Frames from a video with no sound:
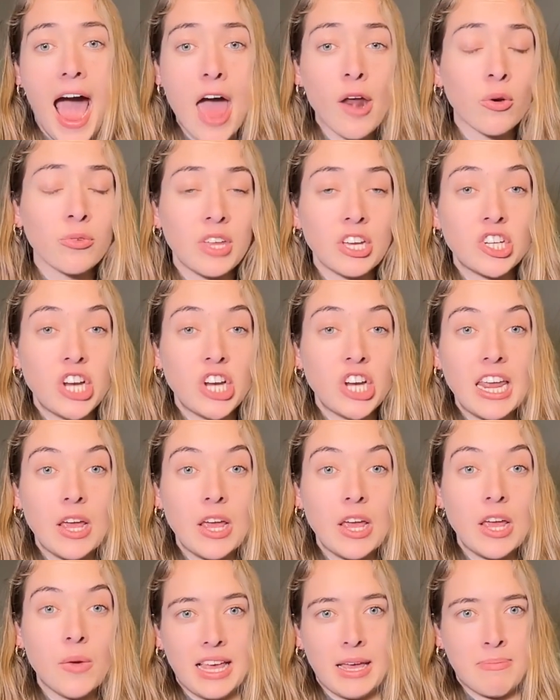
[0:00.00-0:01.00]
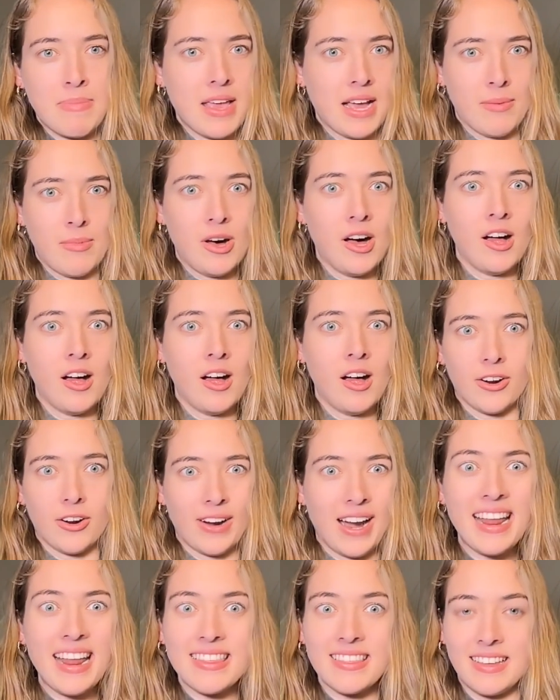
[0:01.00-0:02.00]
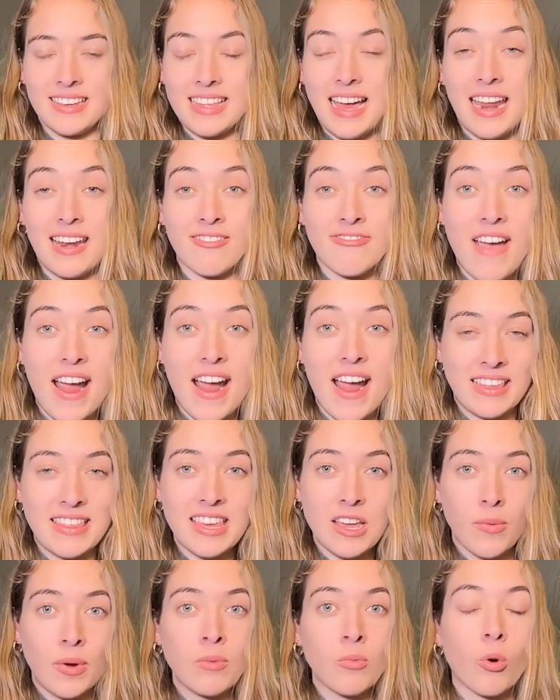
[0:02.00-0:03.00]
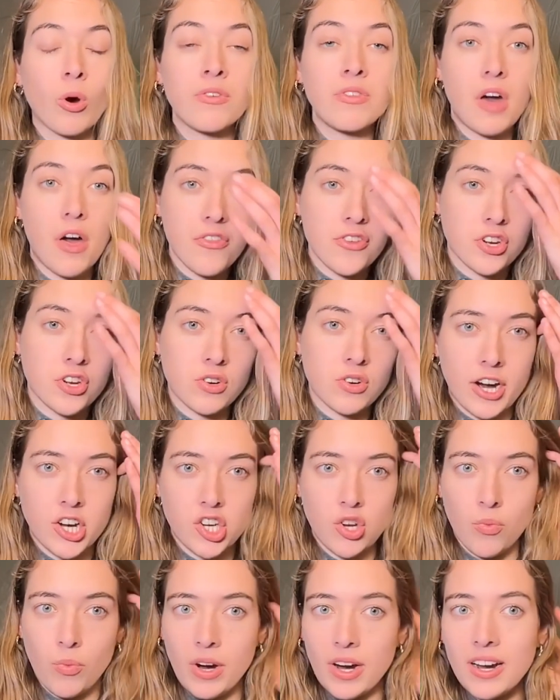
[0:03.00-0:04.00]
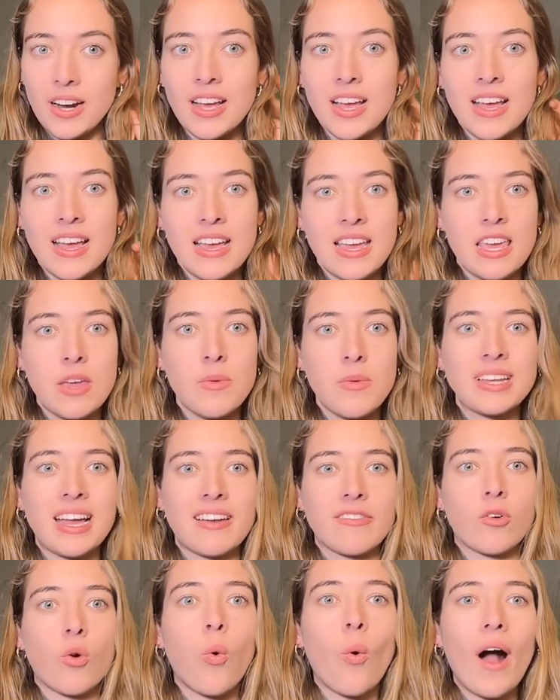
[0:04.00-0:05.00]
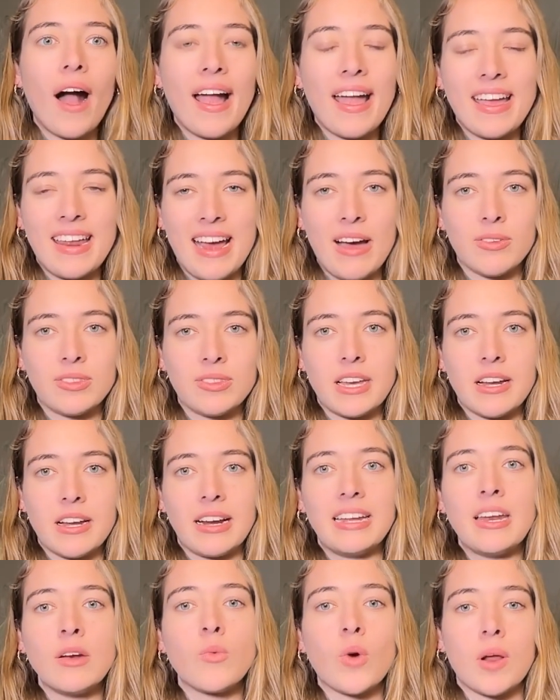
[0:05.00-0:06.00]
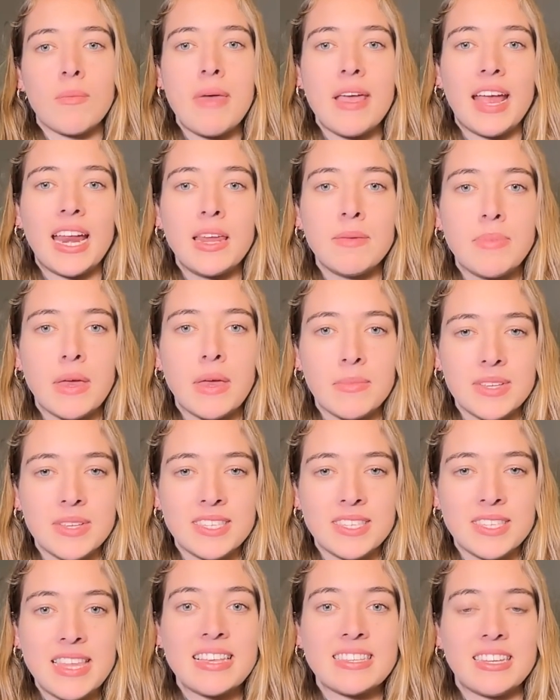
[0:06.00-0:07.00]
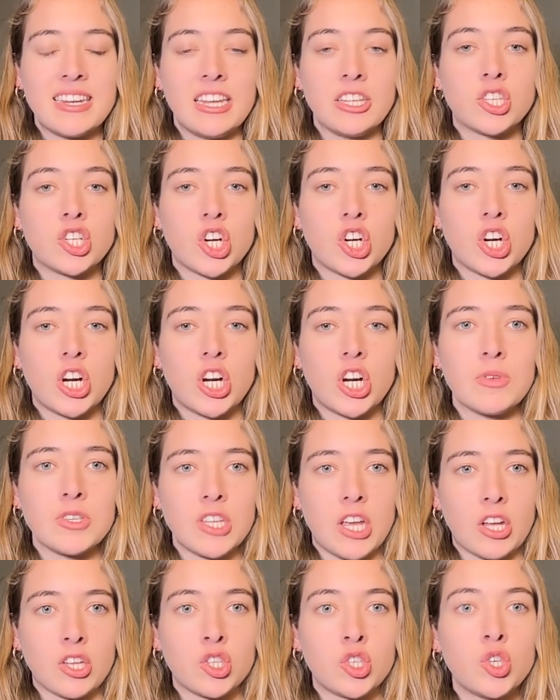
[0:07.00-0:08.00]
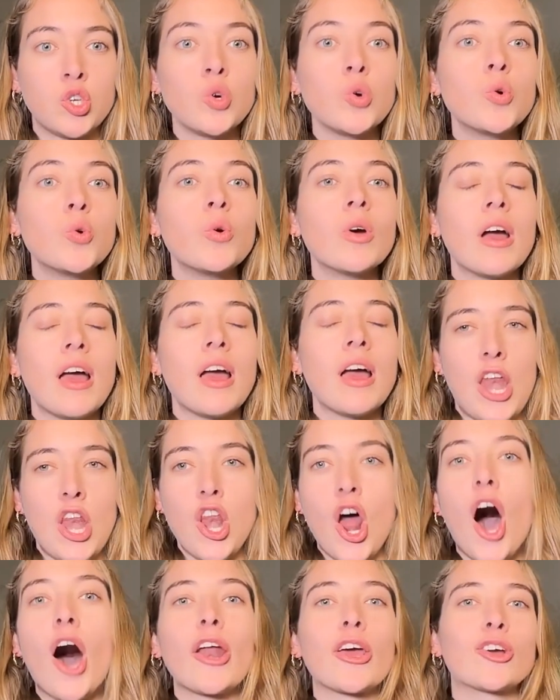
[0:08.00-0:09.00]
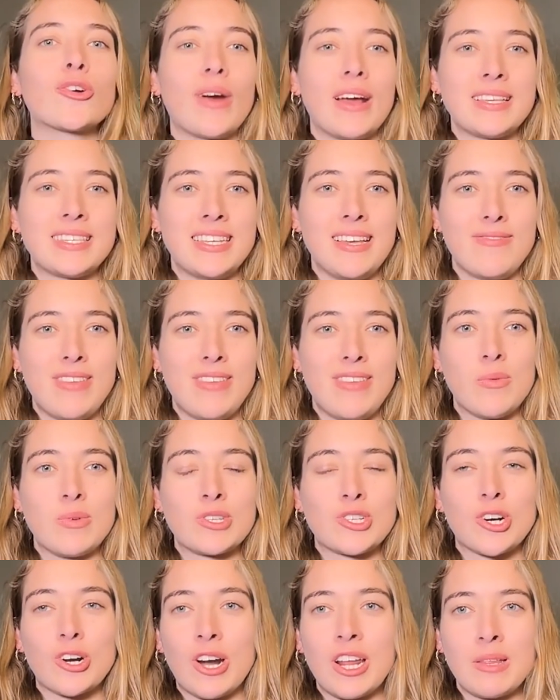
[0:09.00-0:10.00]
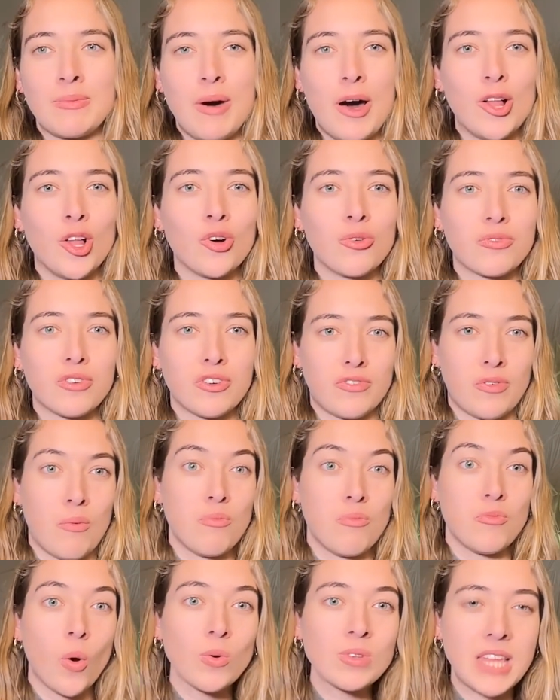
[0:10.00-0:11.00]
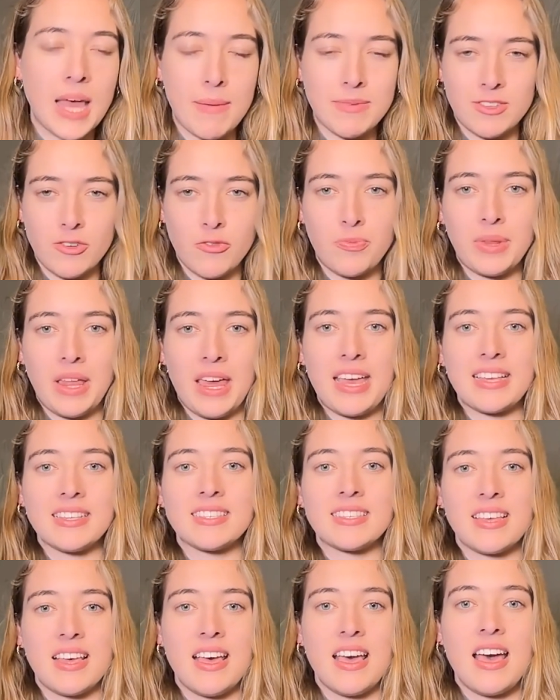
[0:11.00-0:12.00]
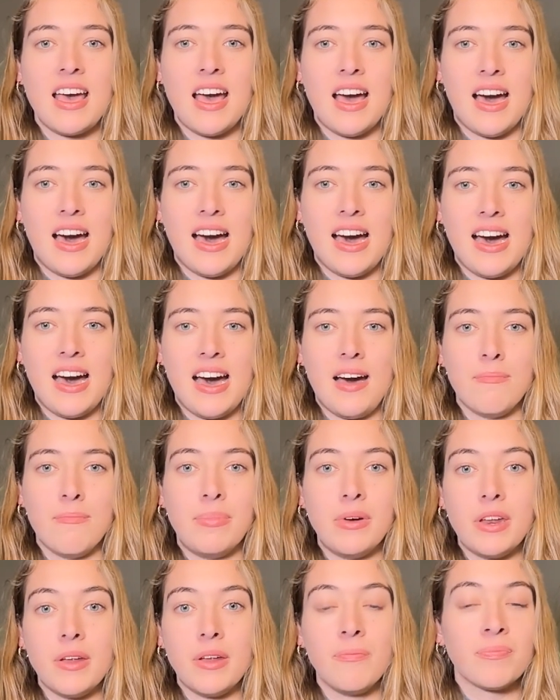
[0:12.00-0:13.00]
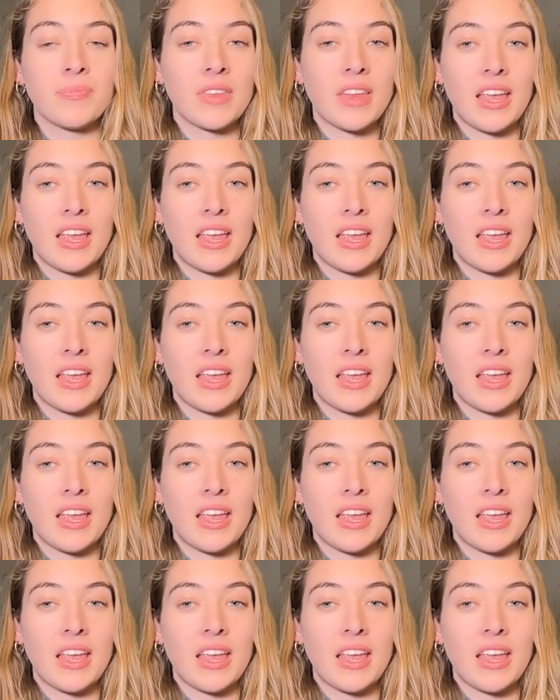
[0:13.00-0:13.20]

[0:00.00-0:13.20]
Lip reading: I don't think JD was like being a ball hog or anything like that. In fact, I think it went more in the other direction where he was kind of quiet out there. He didn't want to make any big mistakes, and in turn, he was like too not aggressive that he was turning the ball over from those types of plays. But